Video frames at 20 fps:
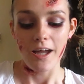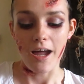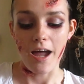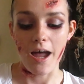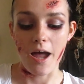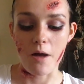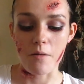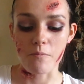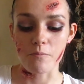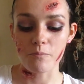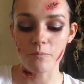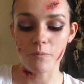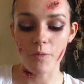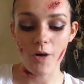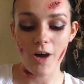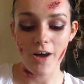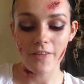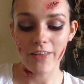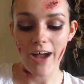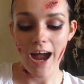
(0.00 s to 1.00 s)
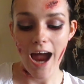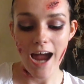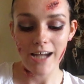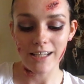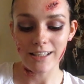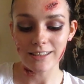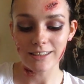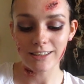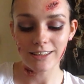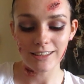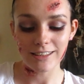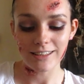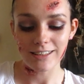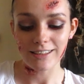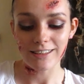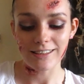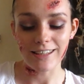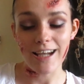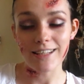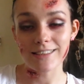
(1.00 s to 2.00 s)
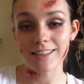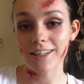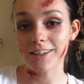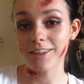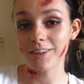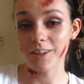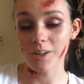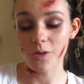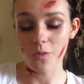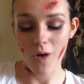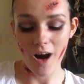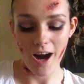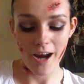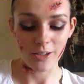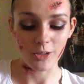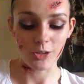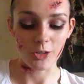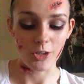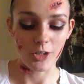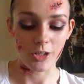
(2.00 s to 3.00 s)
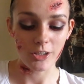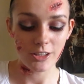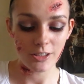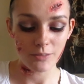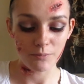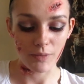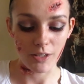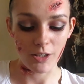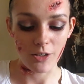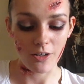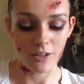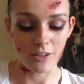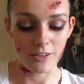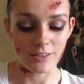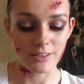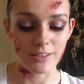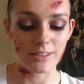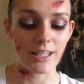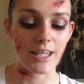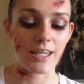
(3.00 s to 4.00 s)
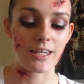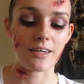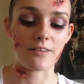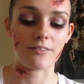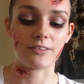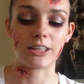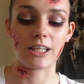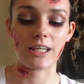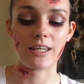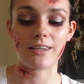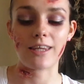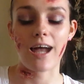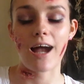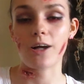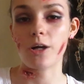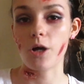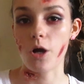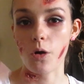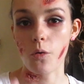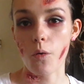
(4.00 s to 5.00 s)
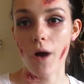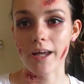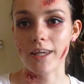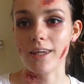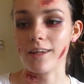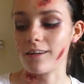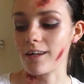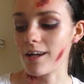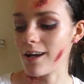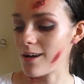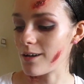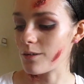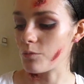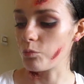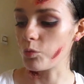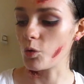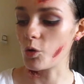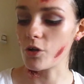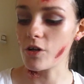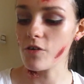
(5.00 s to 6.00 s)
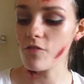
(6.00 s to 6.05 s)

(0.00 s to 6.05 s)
but that's actually quite good because it gives you that coagulated blood